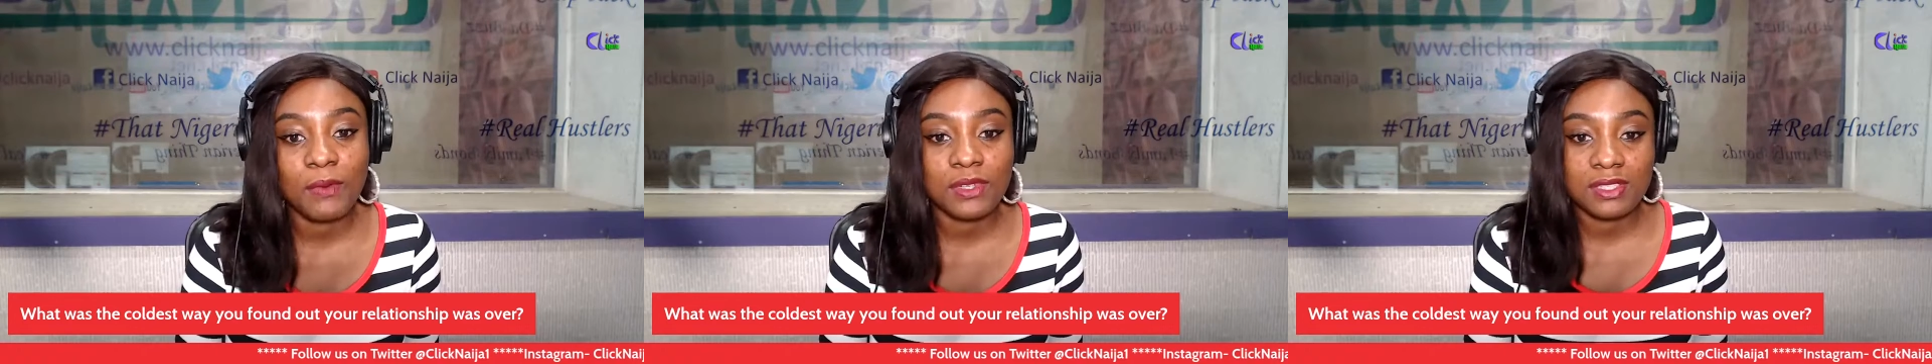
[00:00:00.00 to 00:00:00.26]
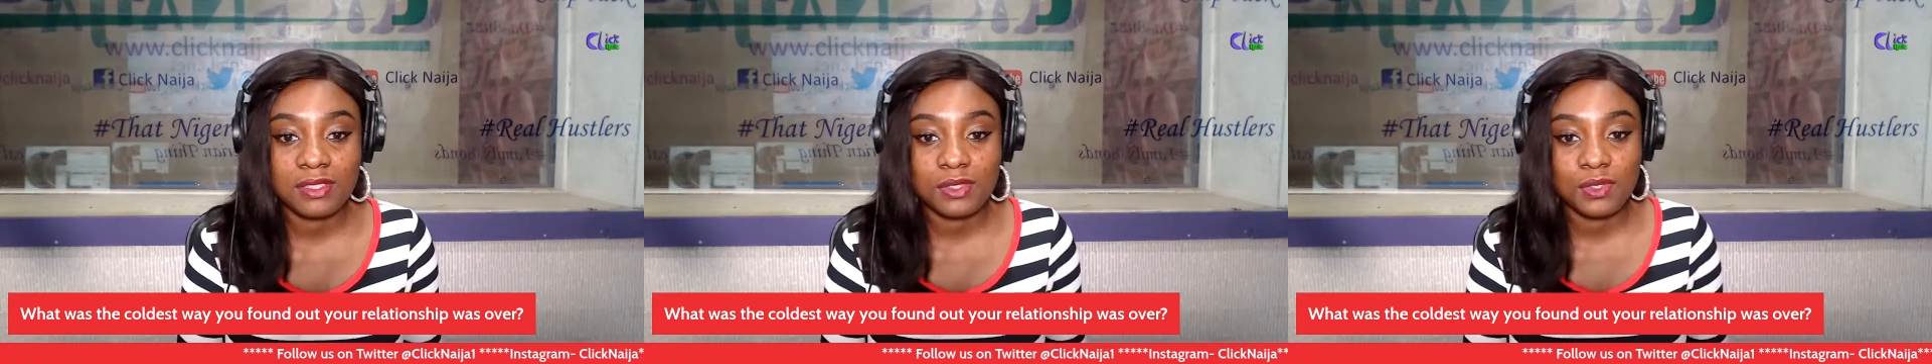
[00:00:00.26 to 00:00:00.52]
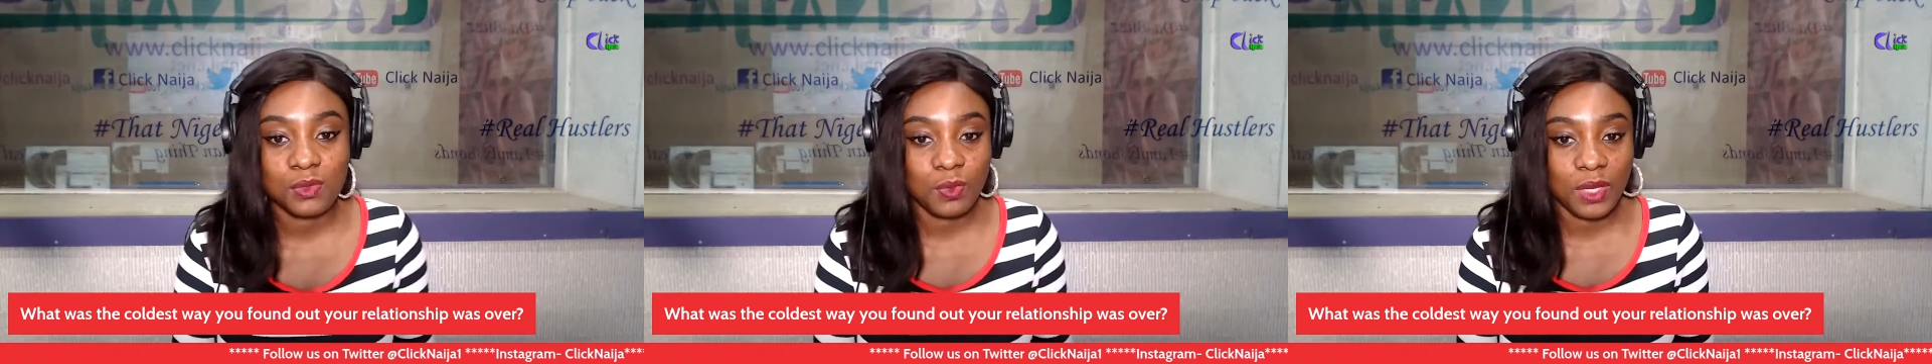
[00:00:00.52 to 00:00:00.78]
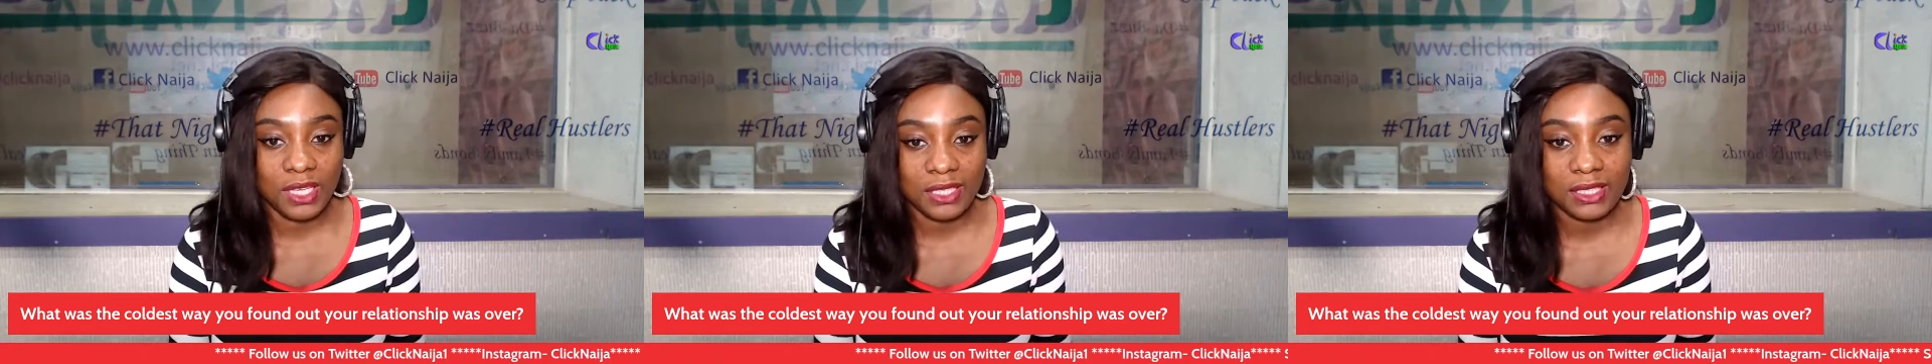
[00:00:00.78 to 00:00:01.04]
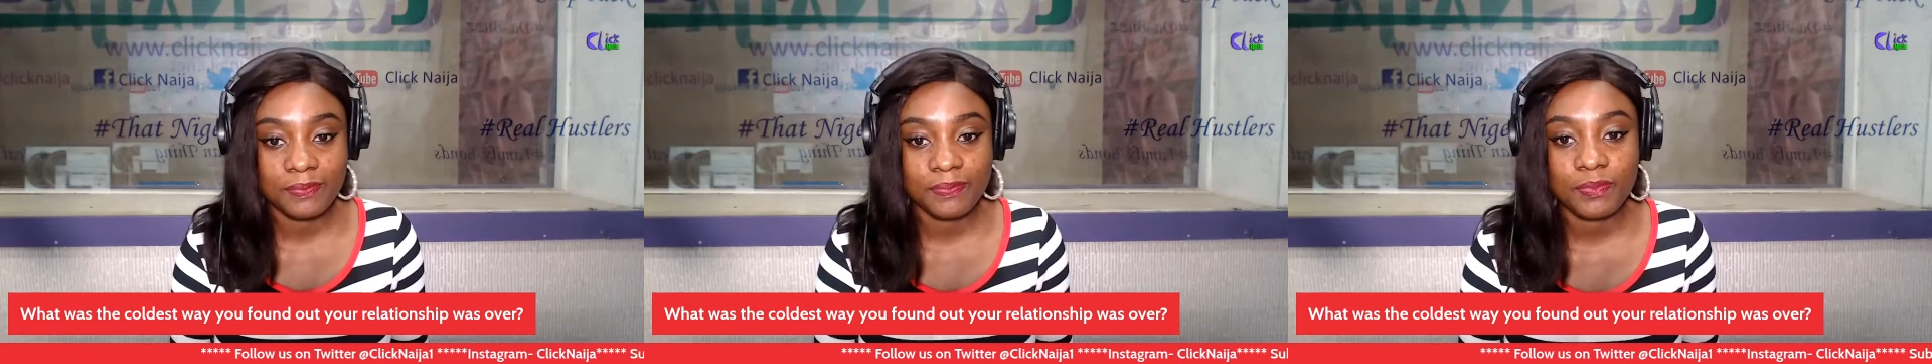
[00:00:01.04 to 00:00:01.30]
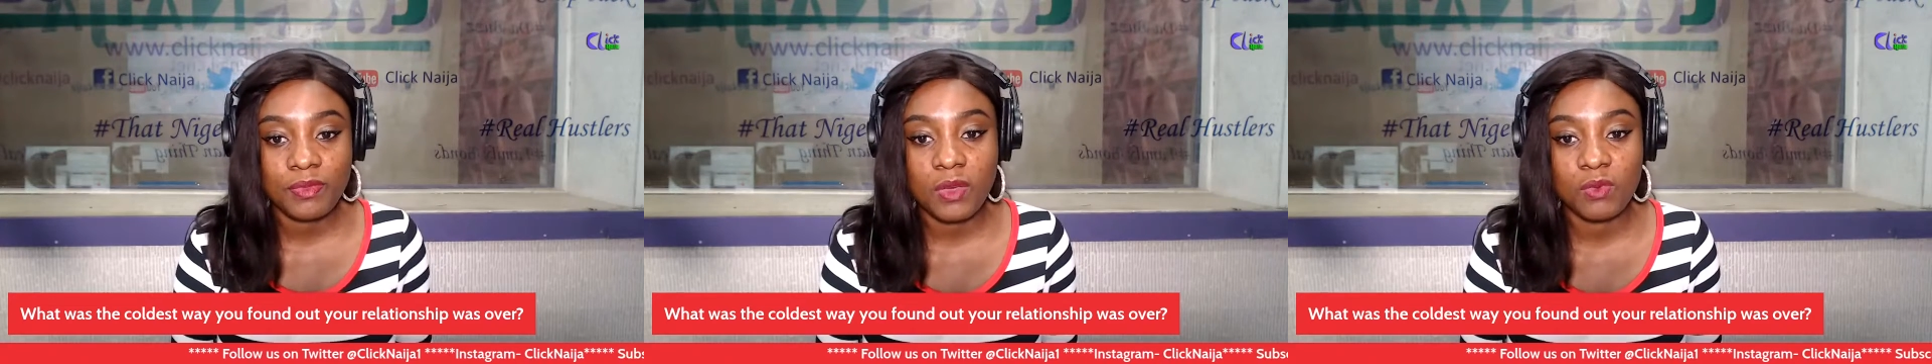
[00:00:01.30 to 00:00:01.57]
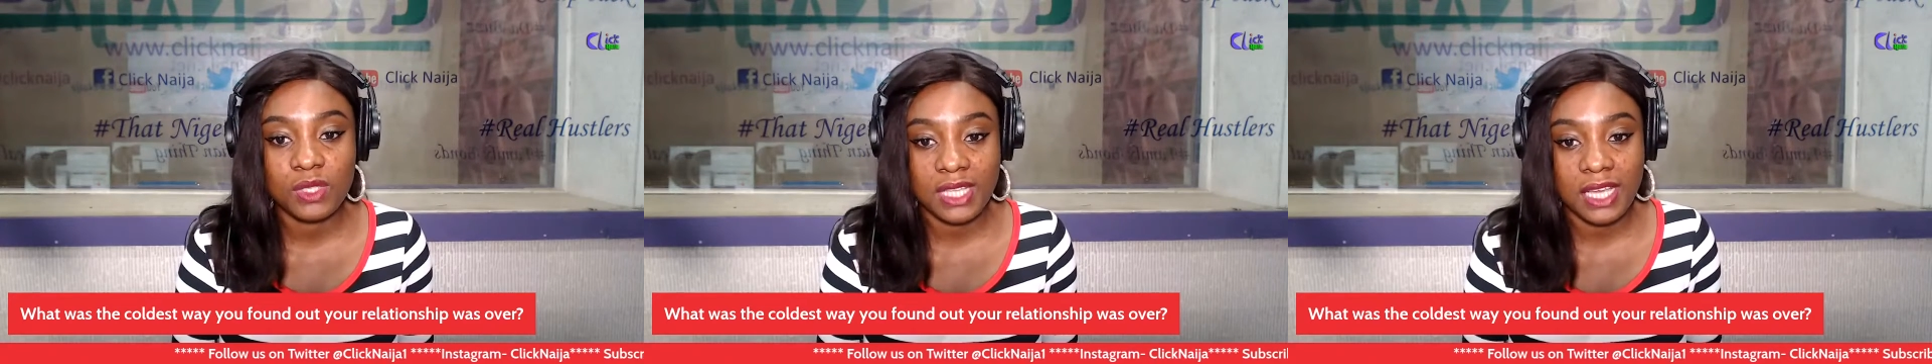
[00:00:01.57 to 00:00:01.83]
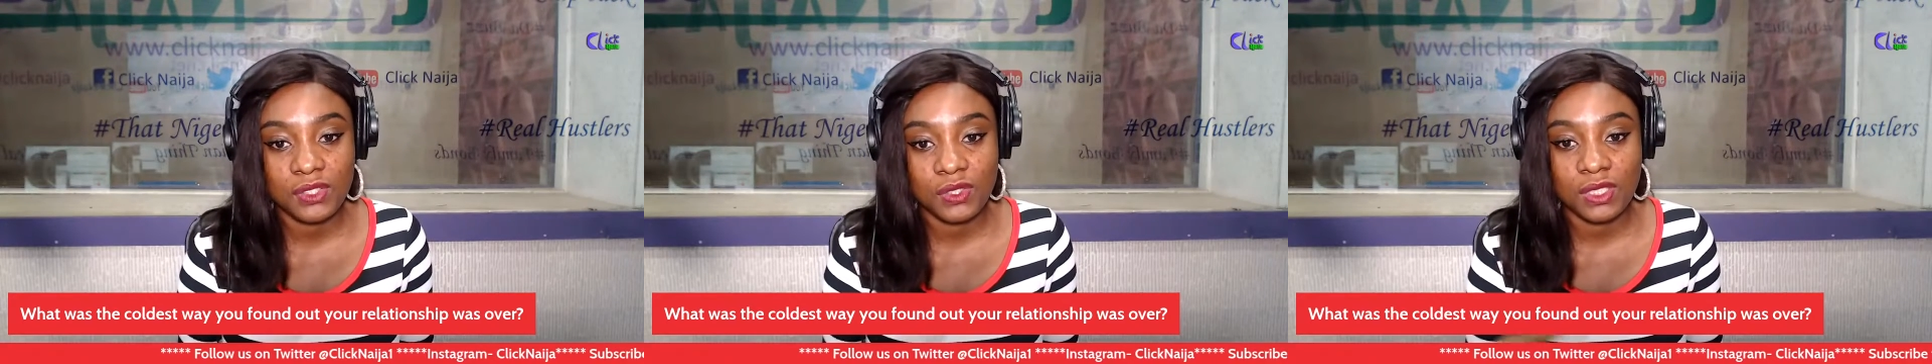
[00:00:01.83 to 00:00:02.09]
I wasn't swayed. Was
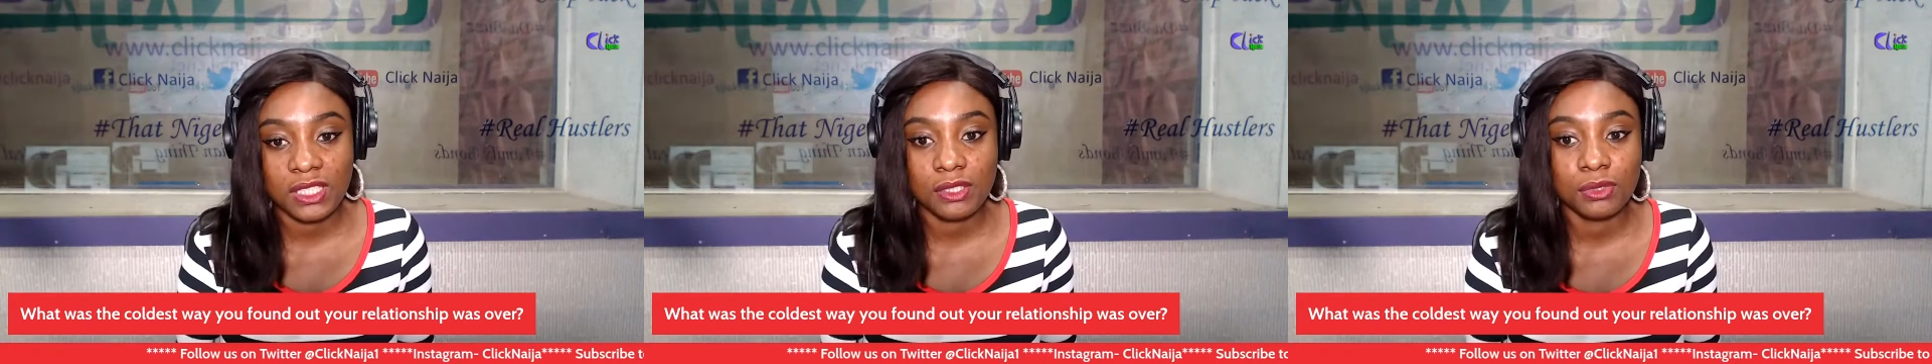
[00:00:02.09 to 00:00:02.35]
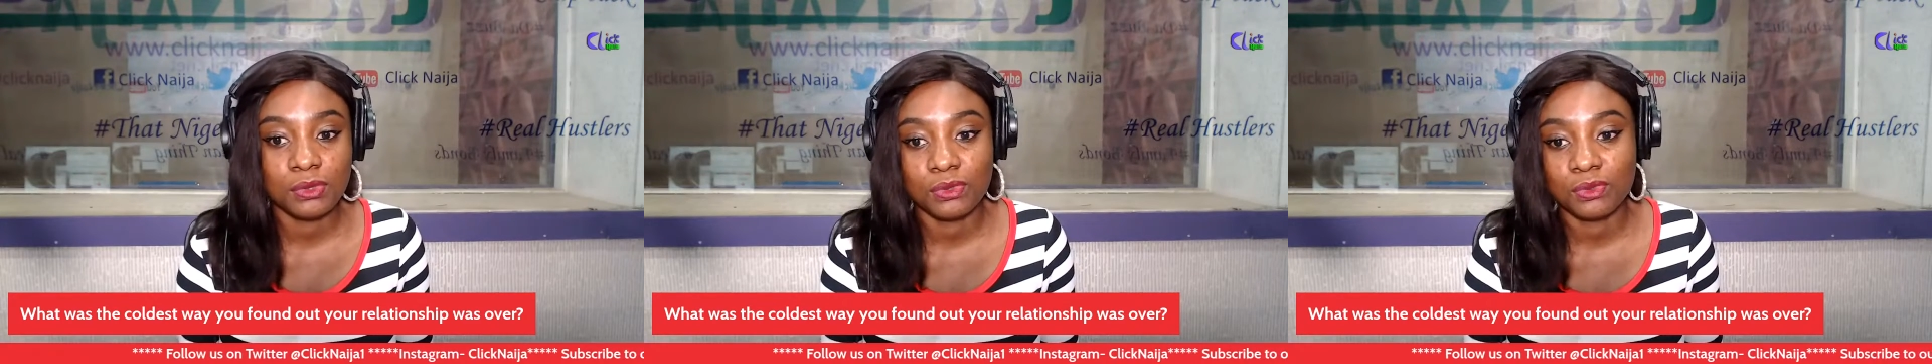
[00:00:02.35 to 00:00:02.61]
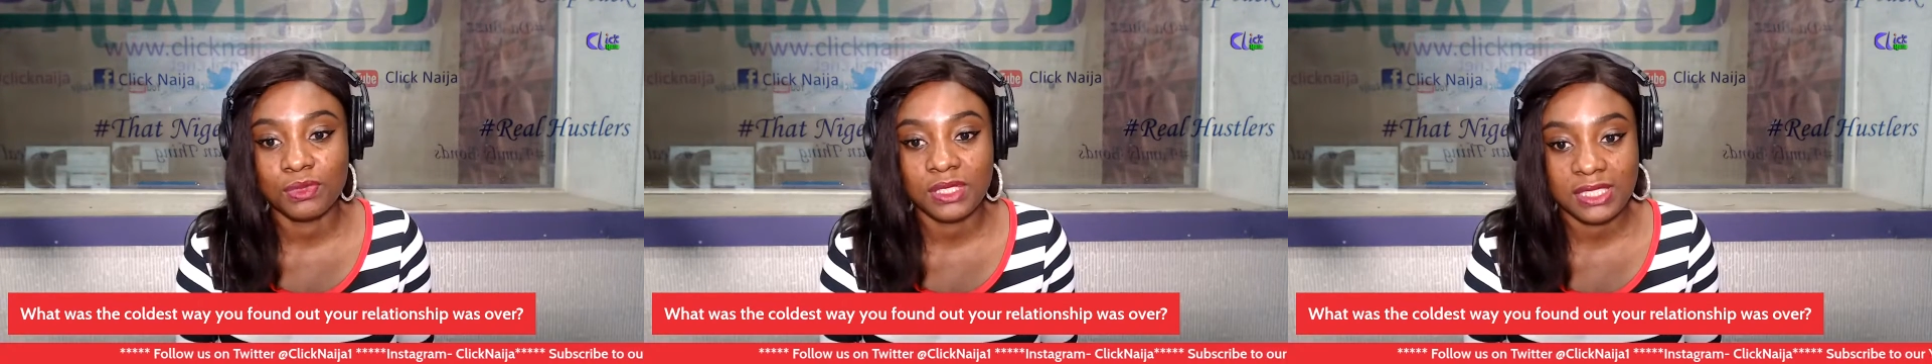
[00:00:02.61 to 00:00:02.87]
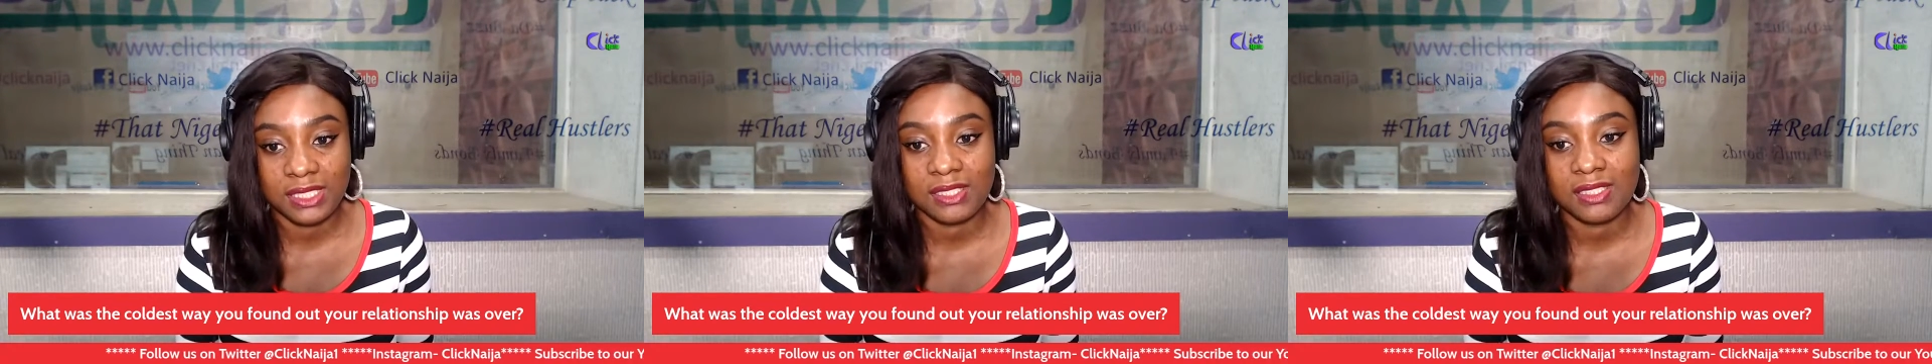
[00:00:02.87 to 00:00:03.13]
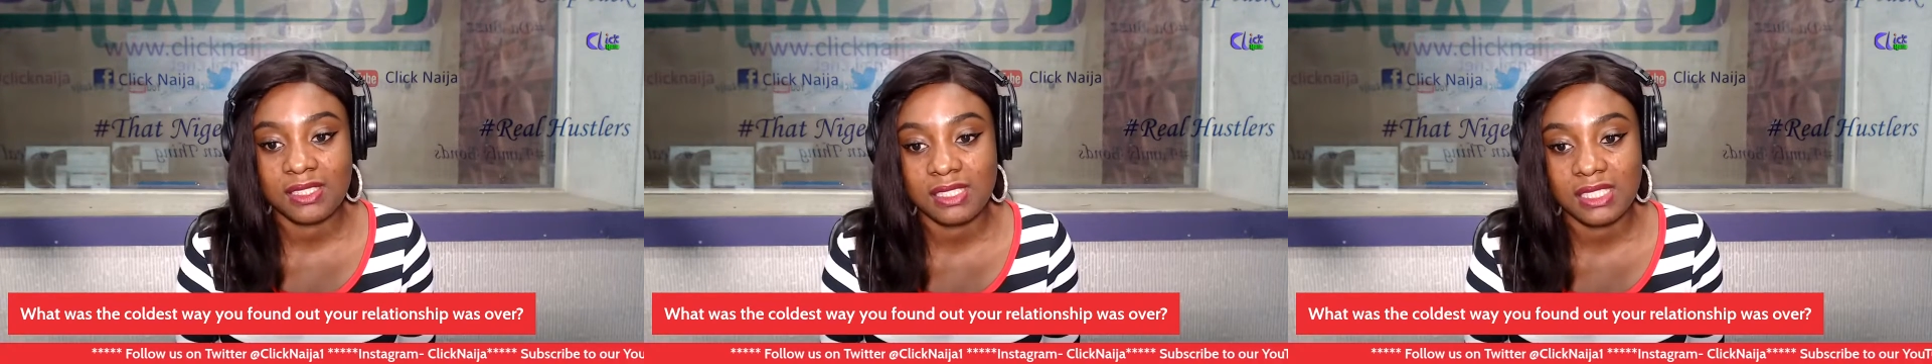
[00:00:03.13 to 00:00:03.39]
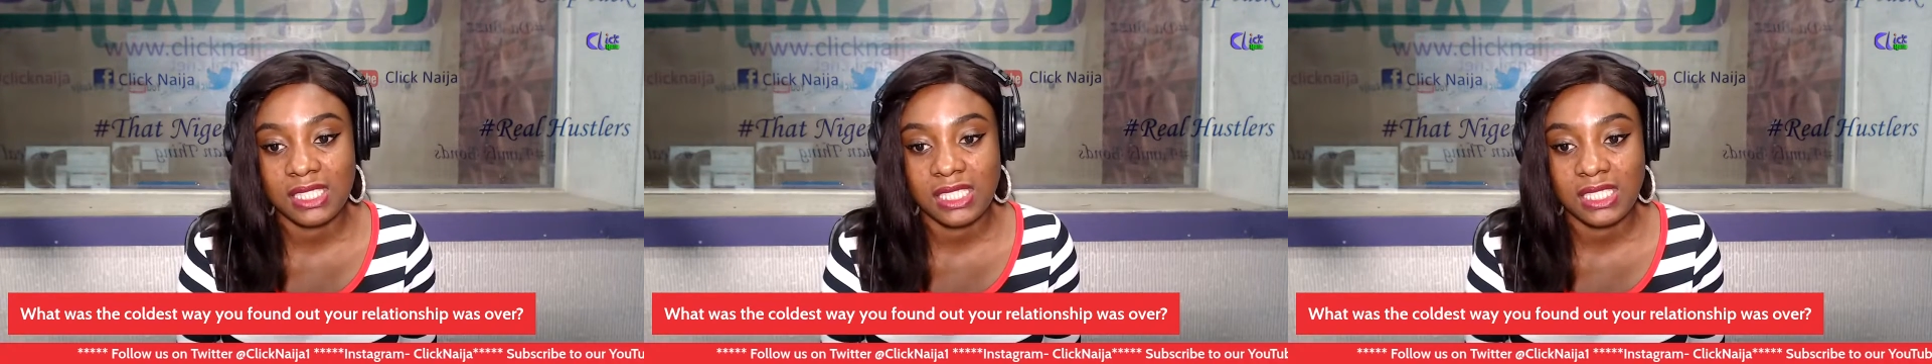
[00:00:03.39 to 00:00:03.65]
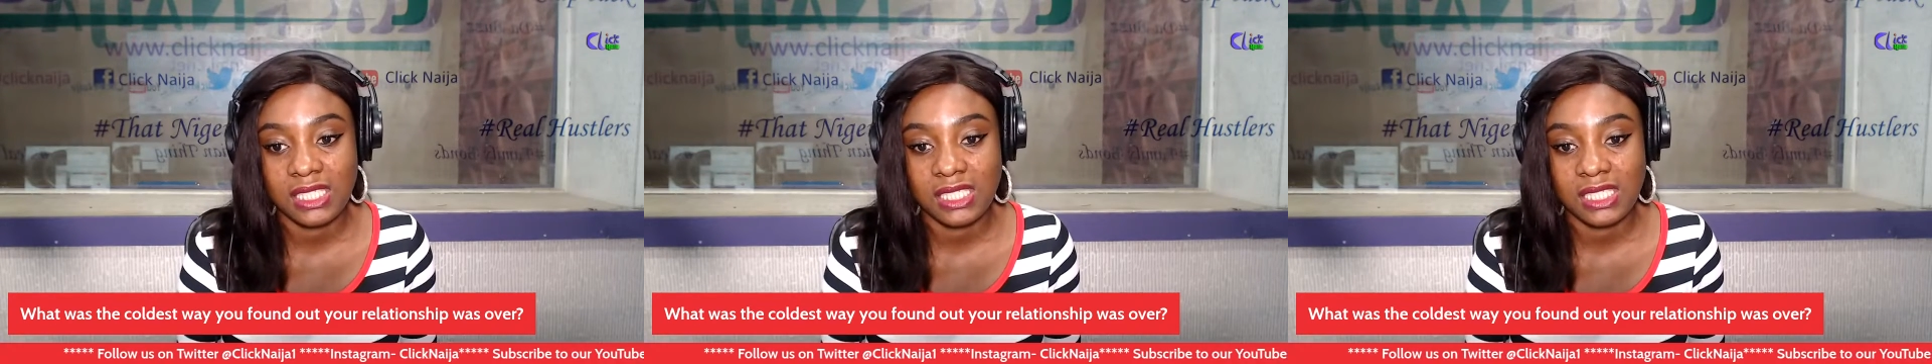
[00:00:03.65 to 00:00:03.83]
actually good readings.